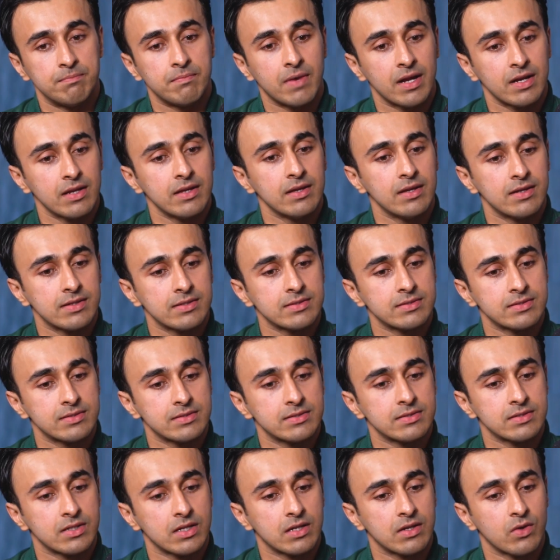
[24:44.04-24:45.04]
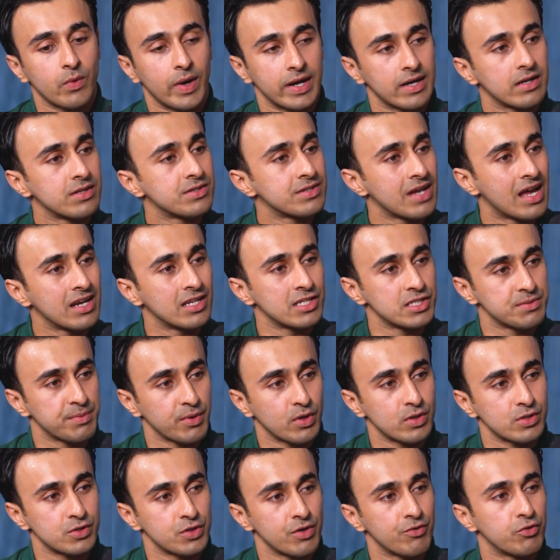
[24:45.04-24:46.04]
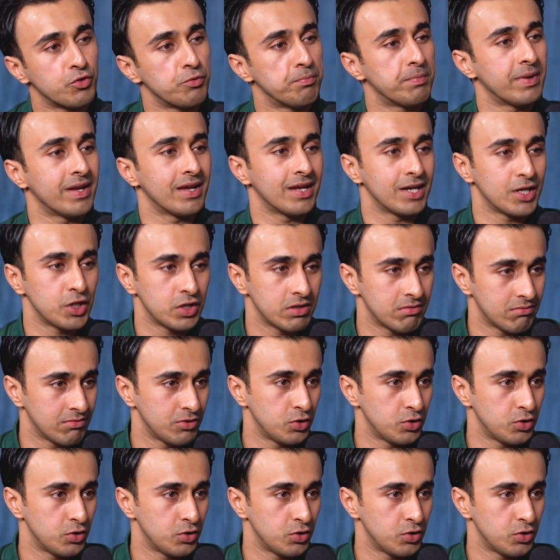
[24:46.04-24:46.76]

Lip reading: Money is quite a challenge because you have to pay in